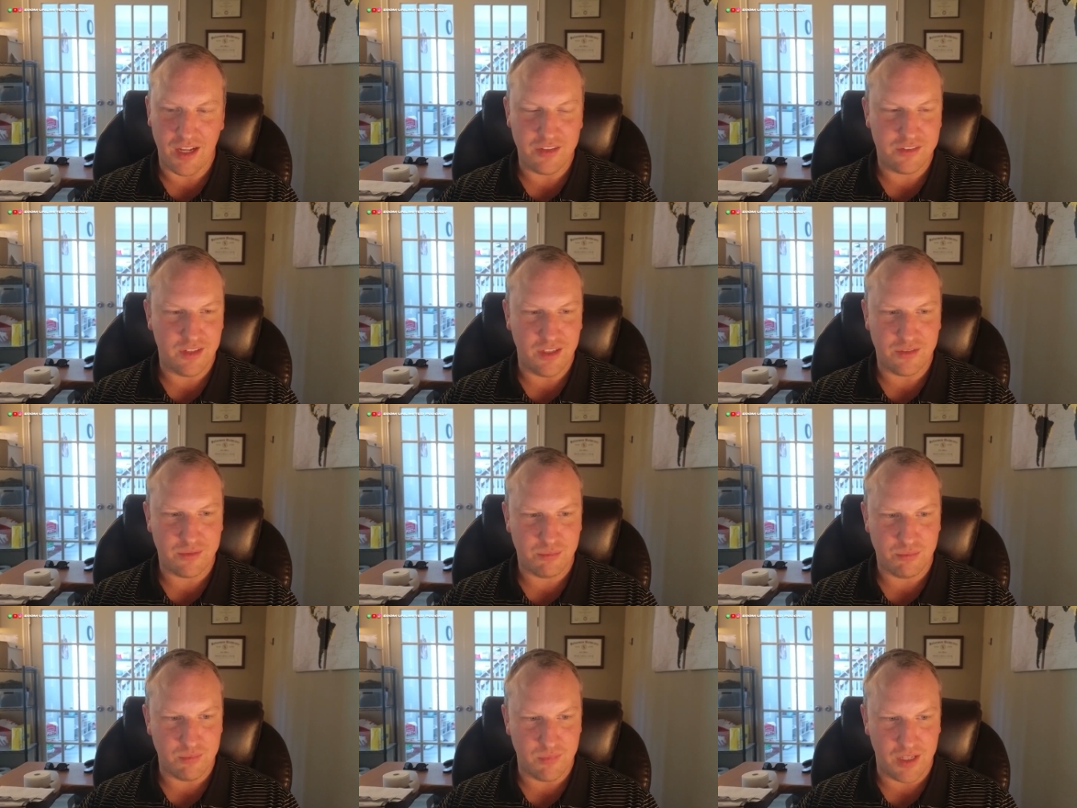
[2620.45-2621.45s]
It's it's
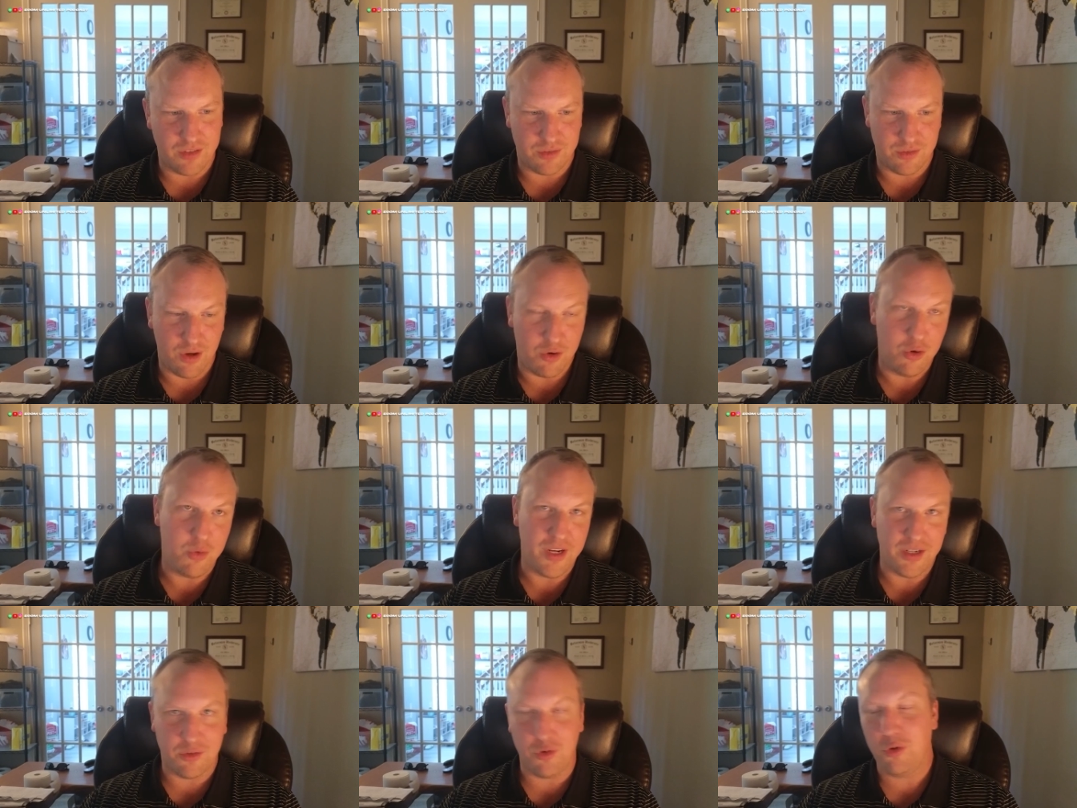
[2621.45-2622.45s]
it's a cool way
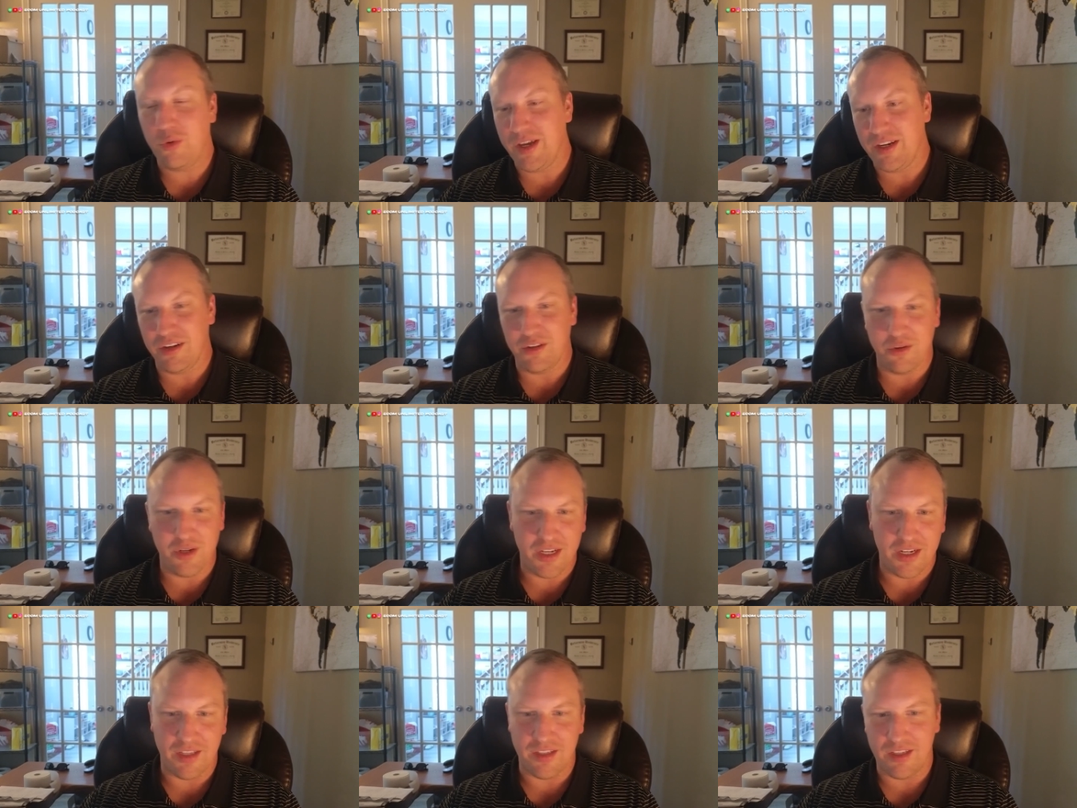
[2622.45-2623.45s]
to cool way to do
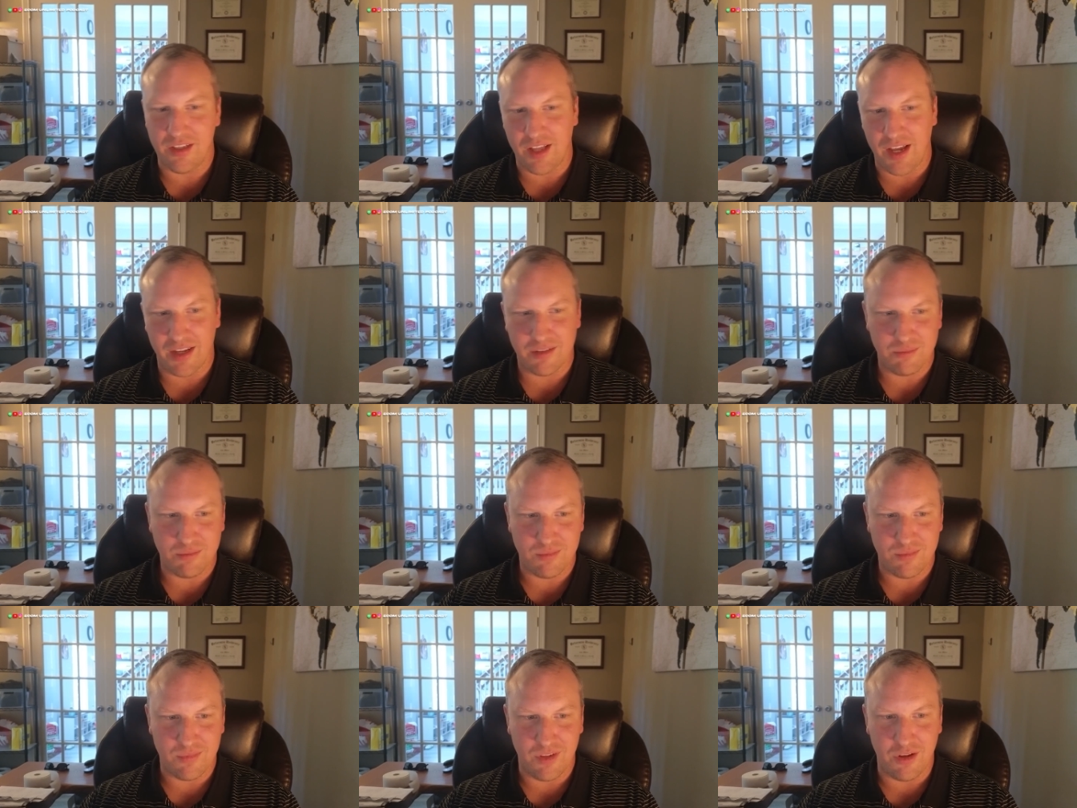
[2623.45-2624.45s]
it, and then like
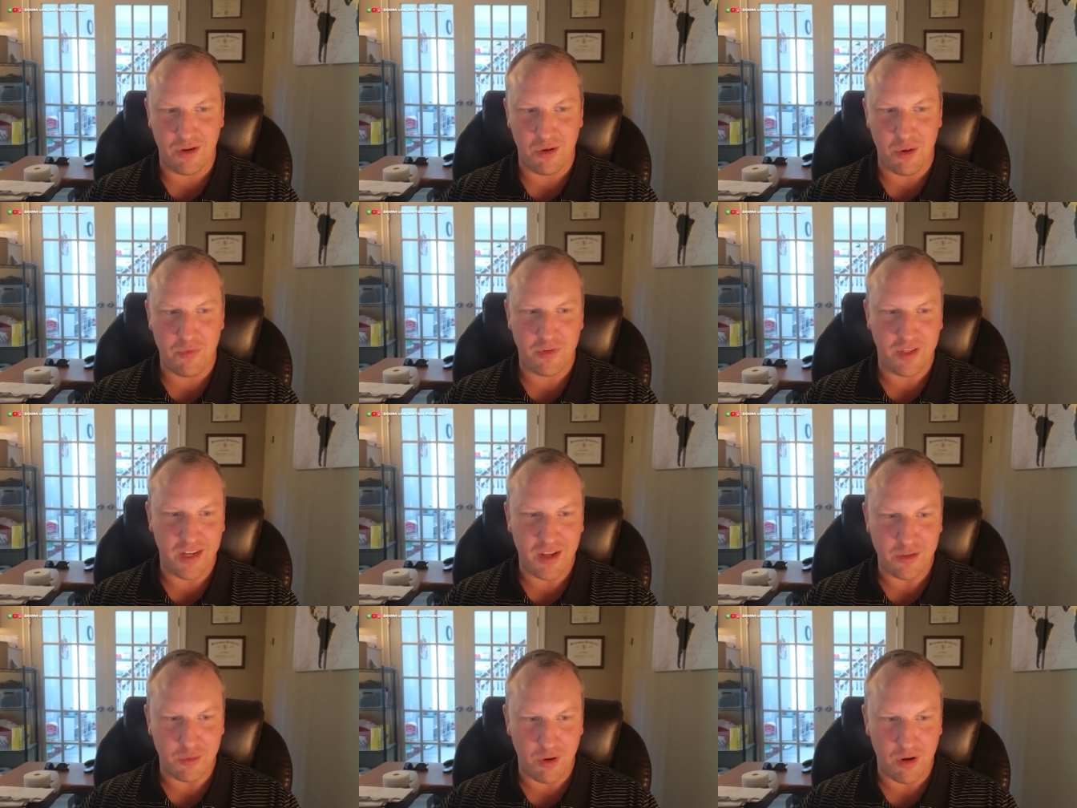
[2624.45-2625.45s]
you know hopefully down
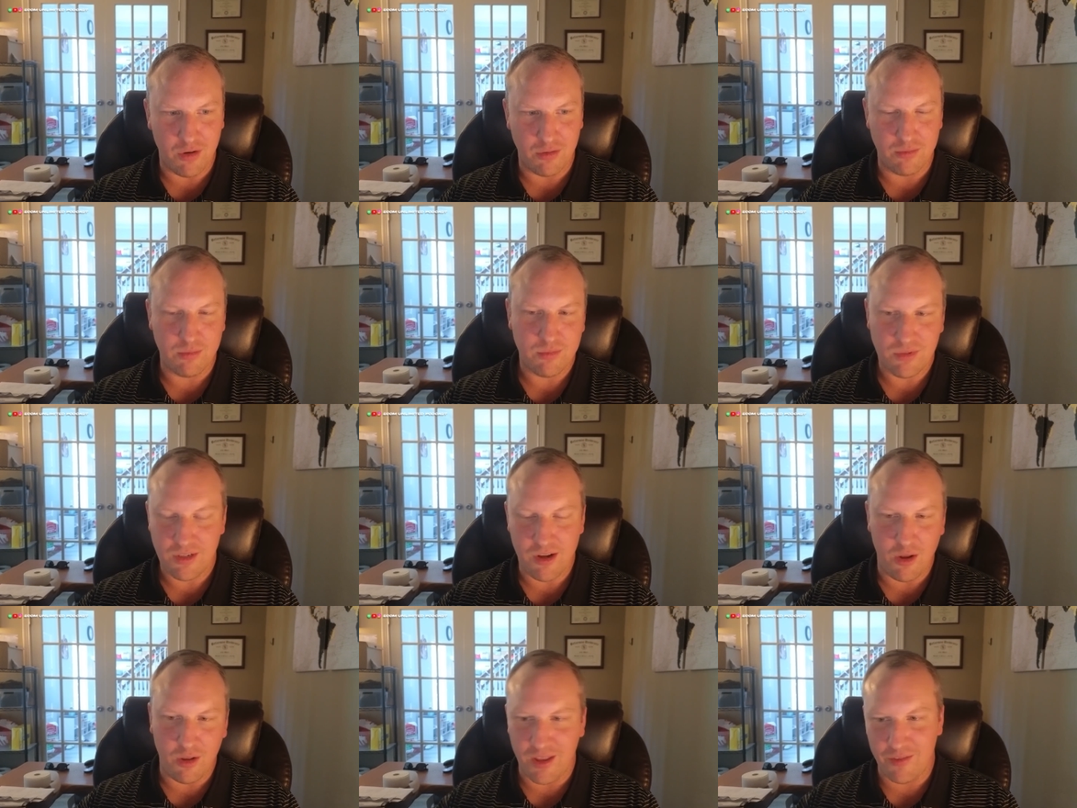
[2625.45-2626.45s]
the road
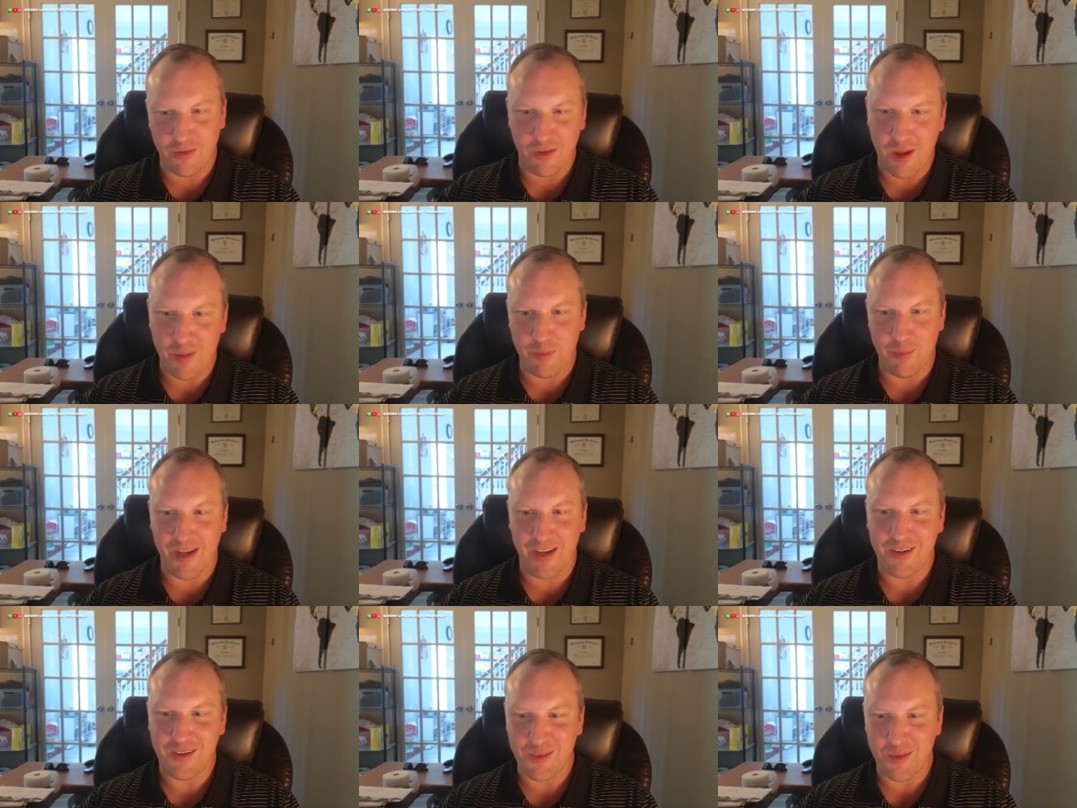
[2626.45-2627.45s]
I'll level up and make it into the